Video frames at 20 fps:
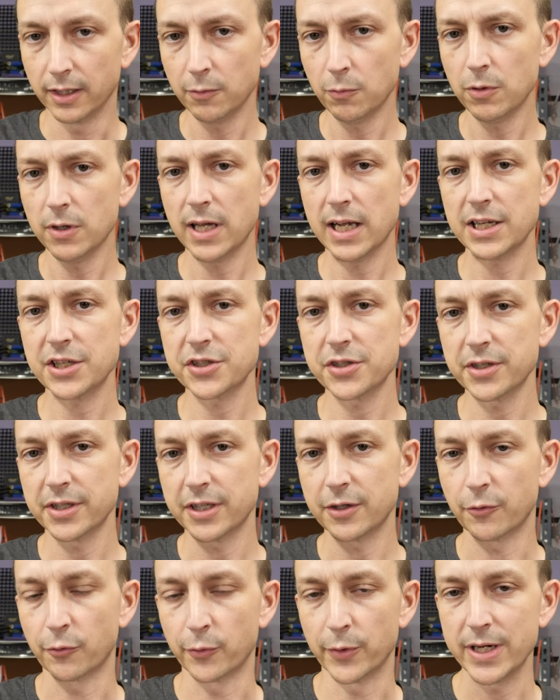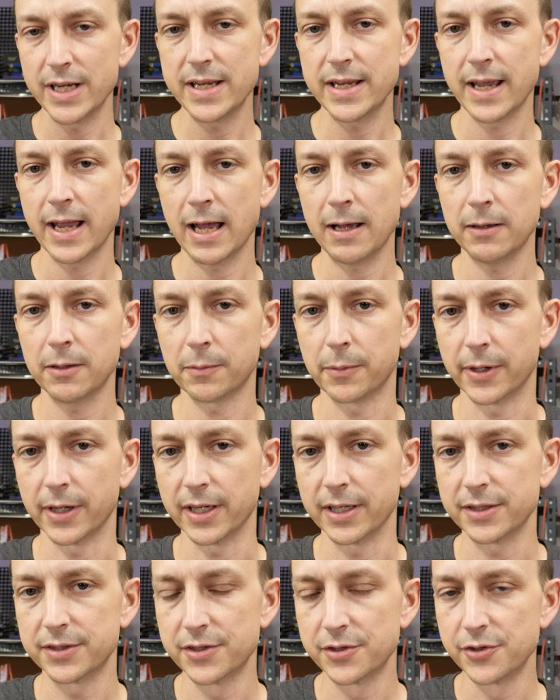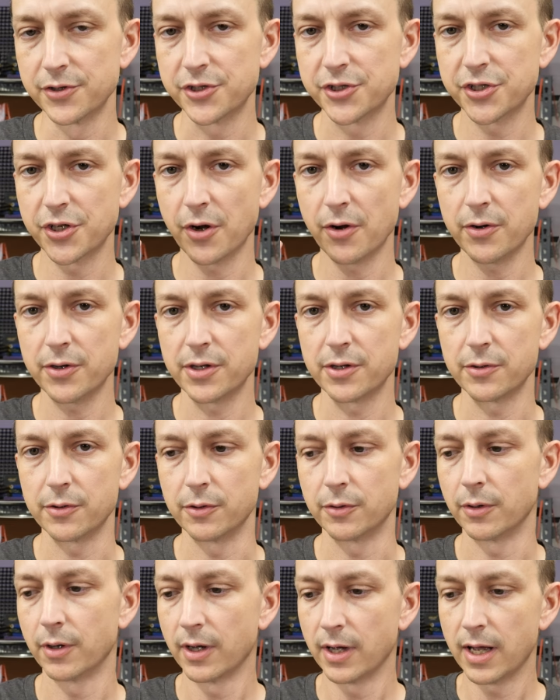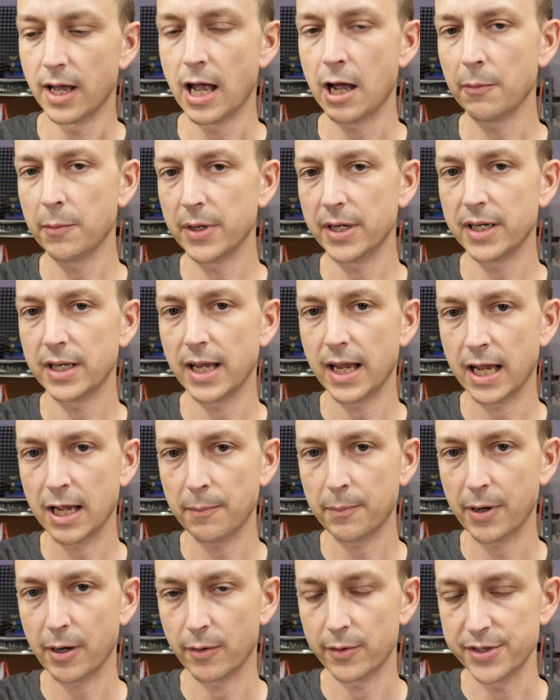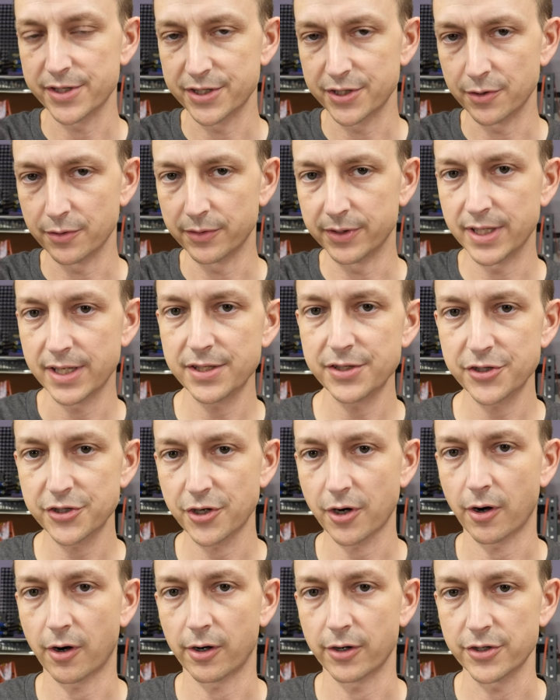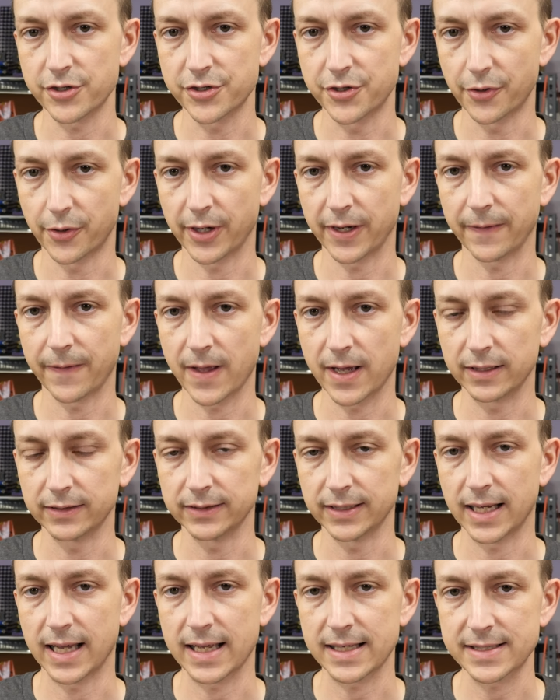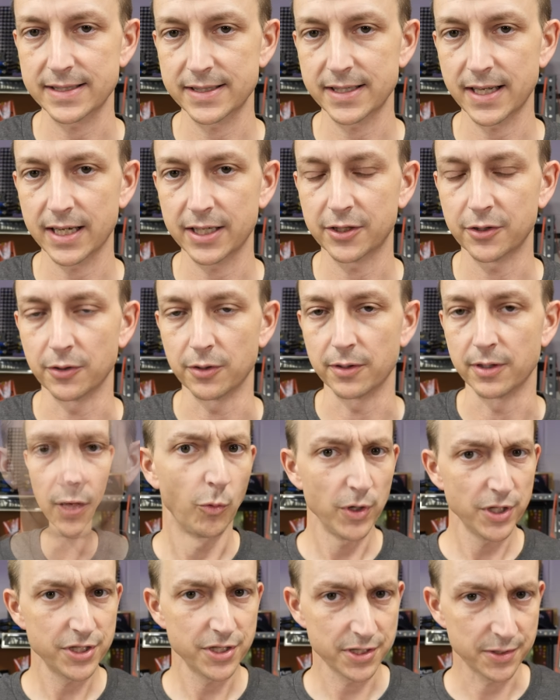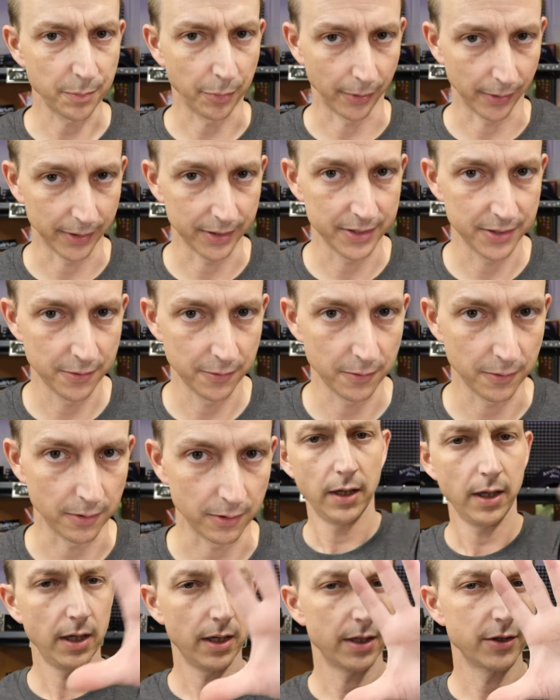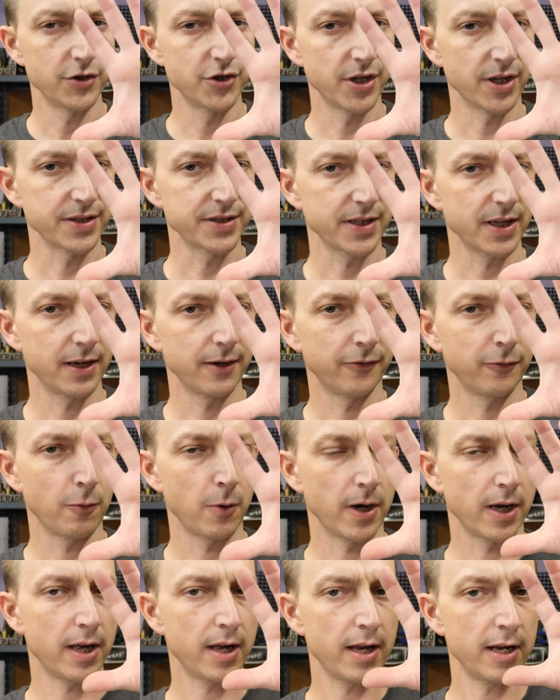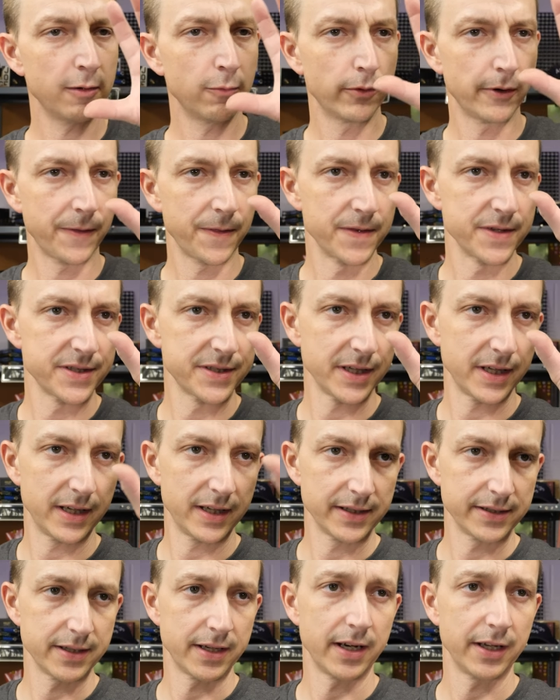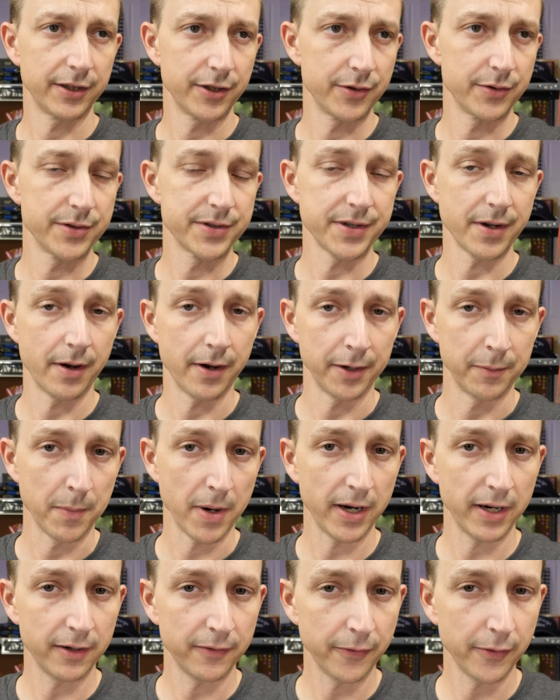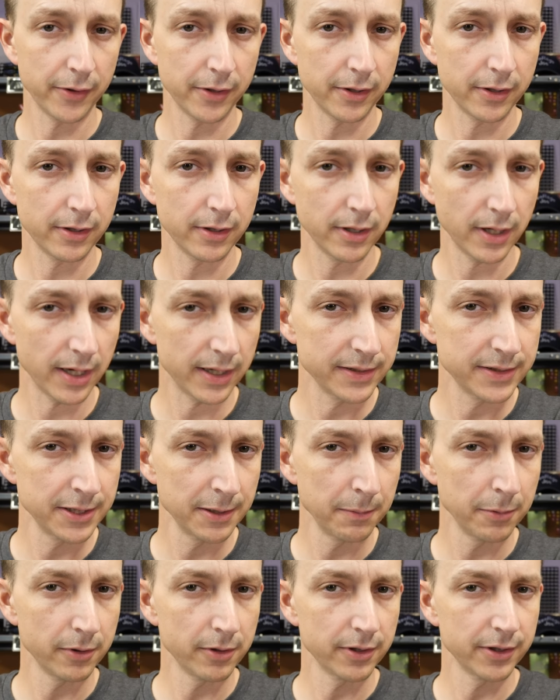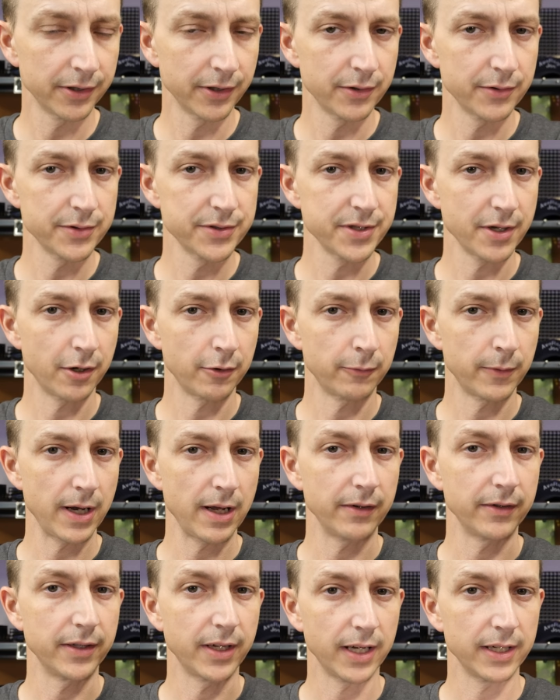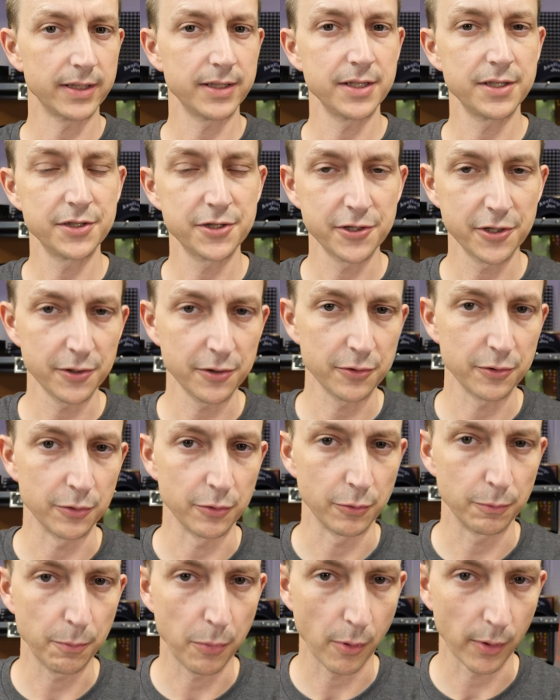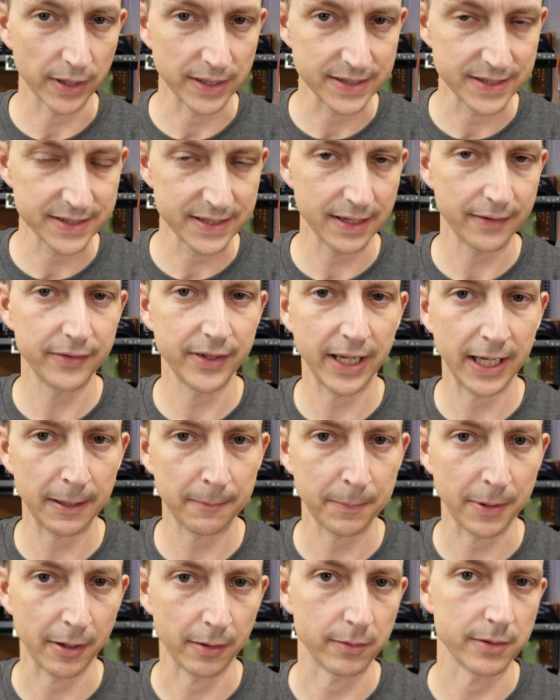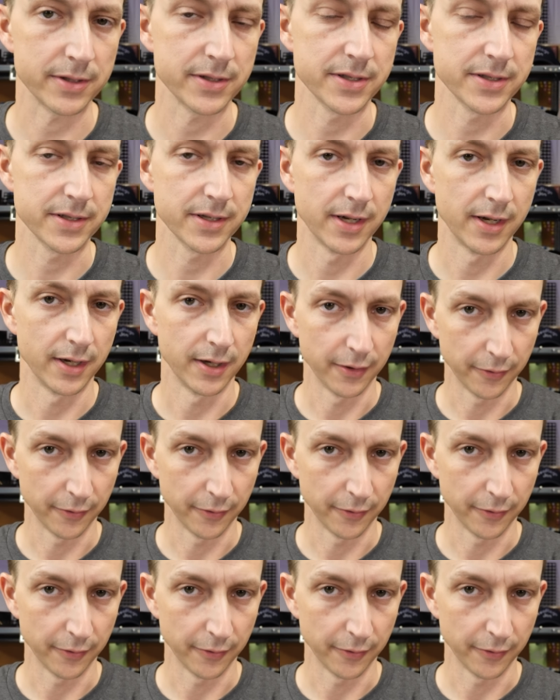it will actually recalibrate to show you how many amp hours you discharge during that last cycle, which is pretty cool. And just FYI, with the settings that I use on my inverter, I typically use around 92.7 amp hours